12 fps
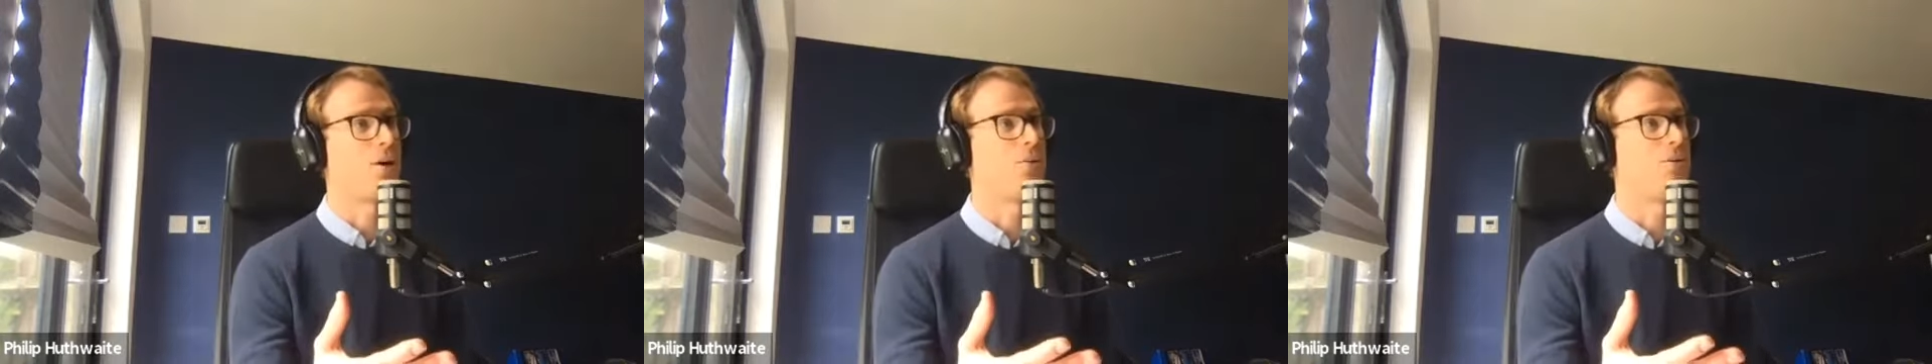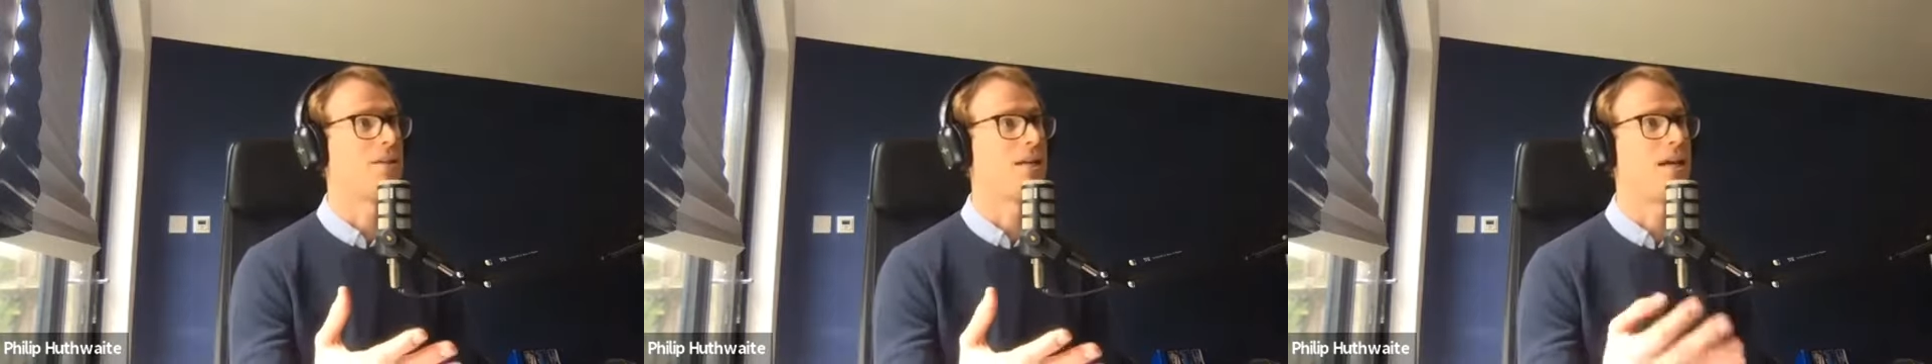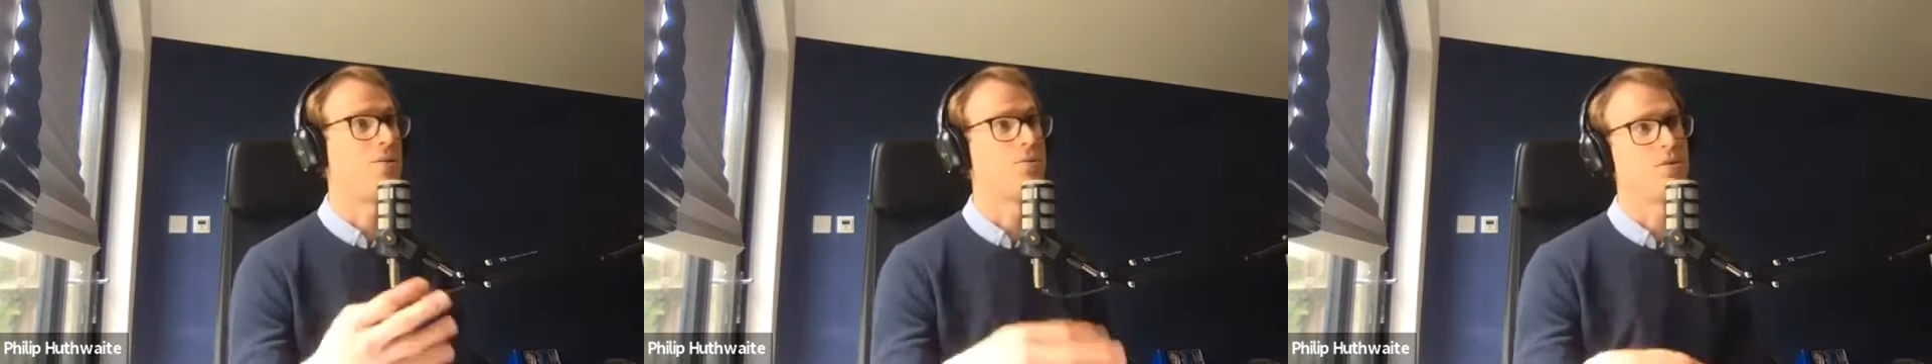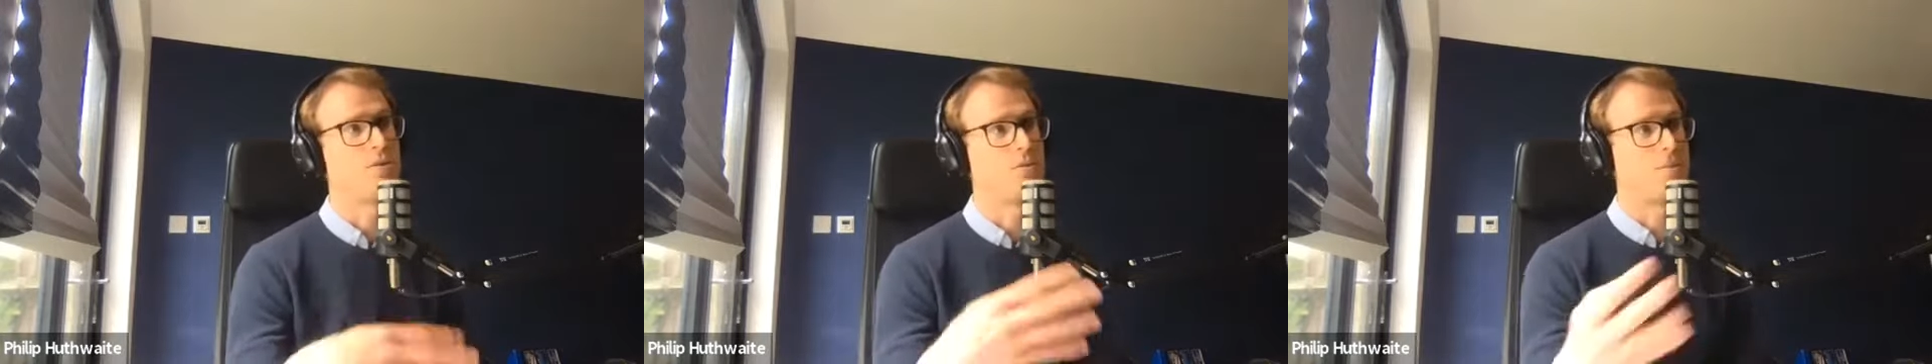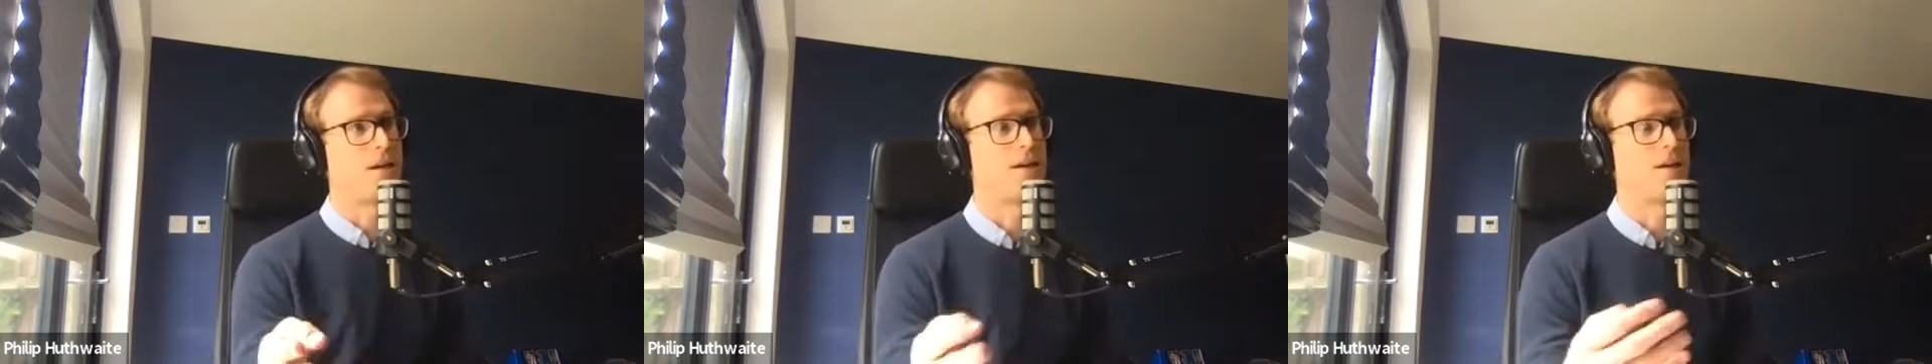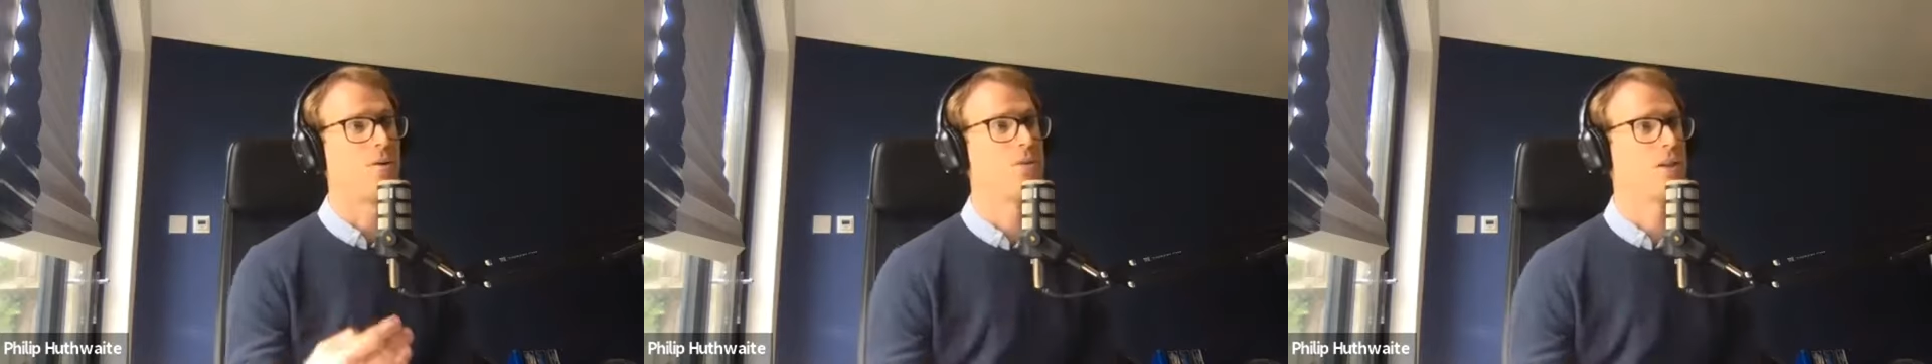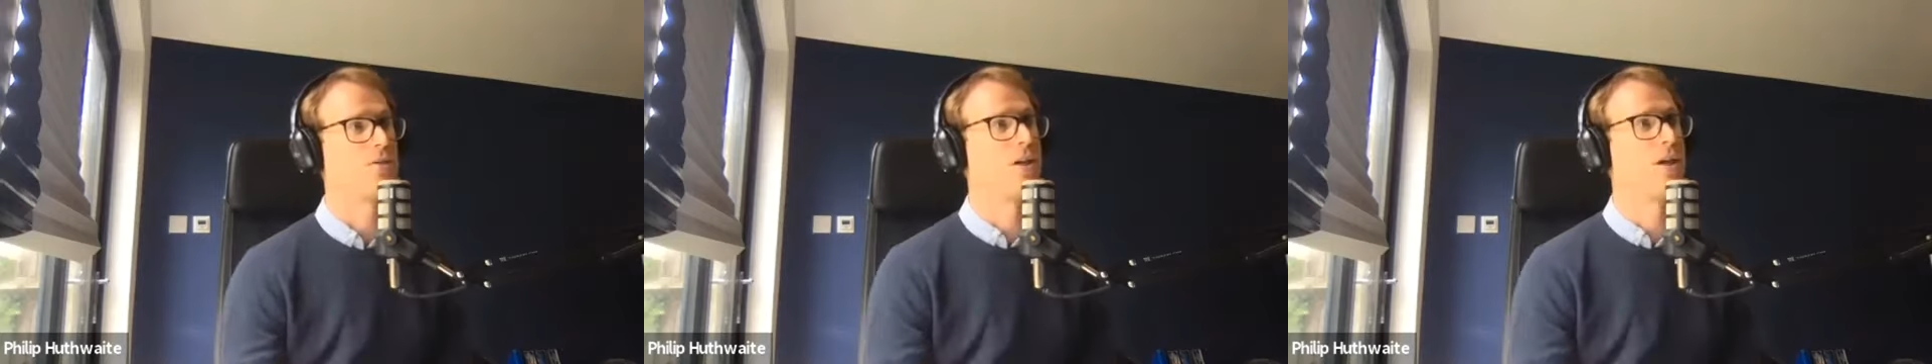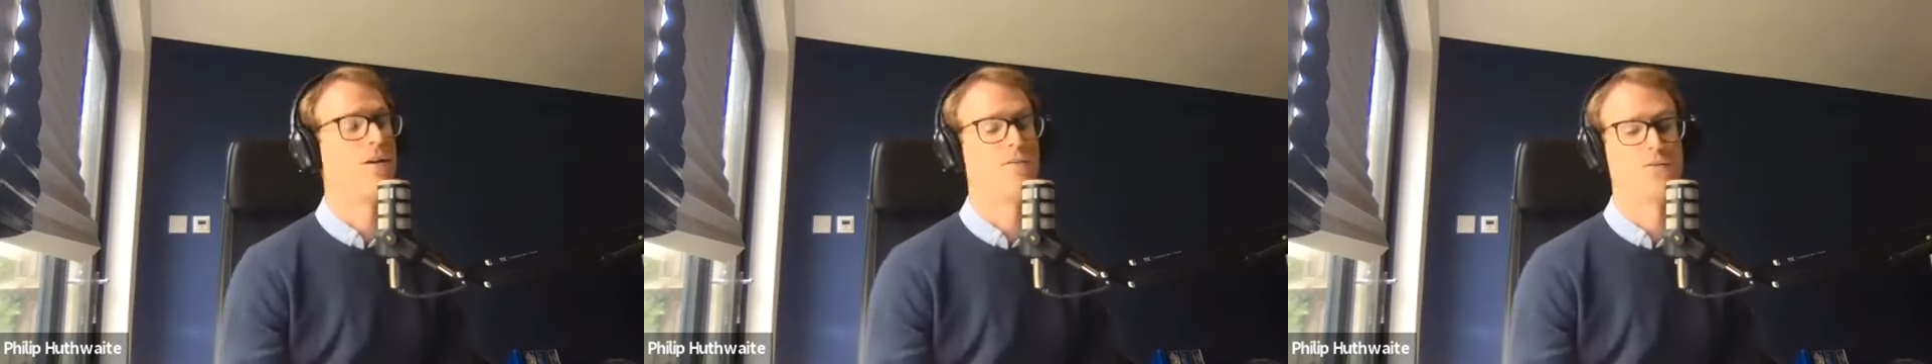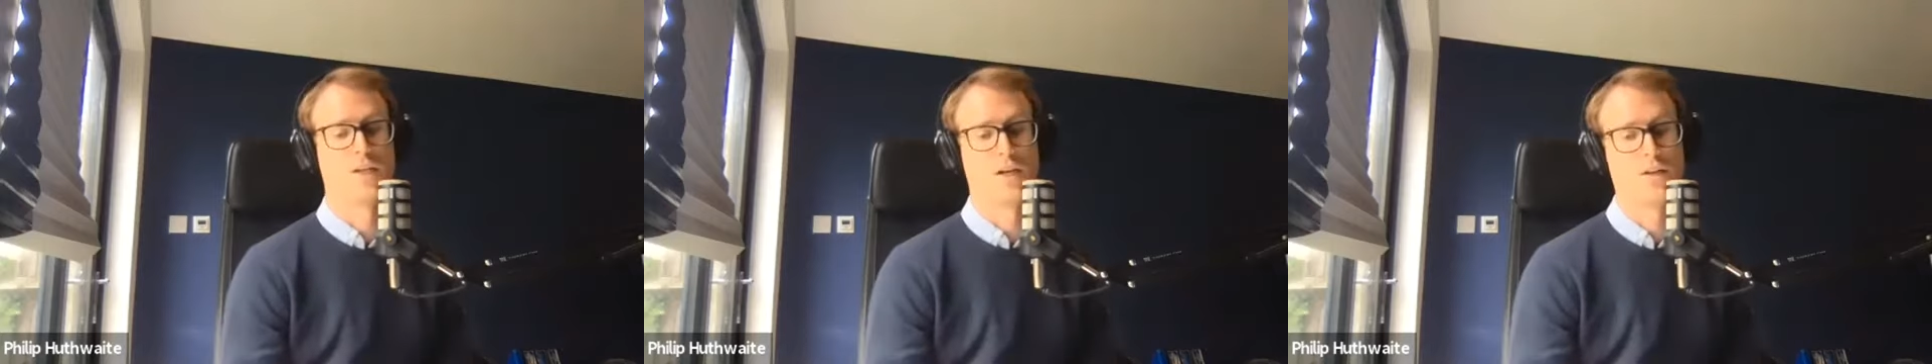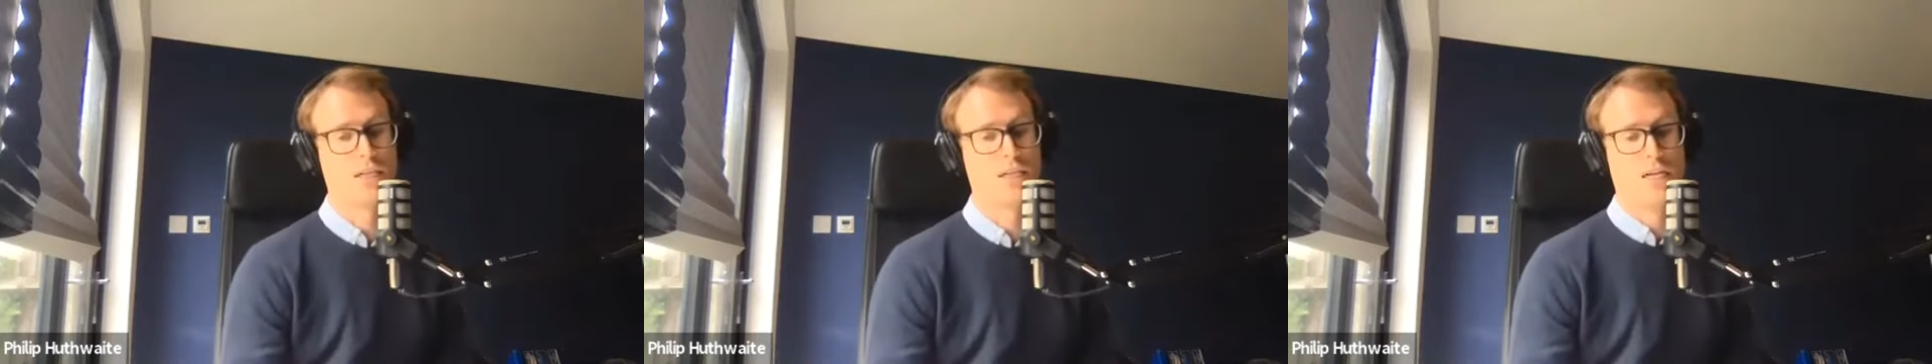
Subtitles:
order then, or you better holding your nerve. So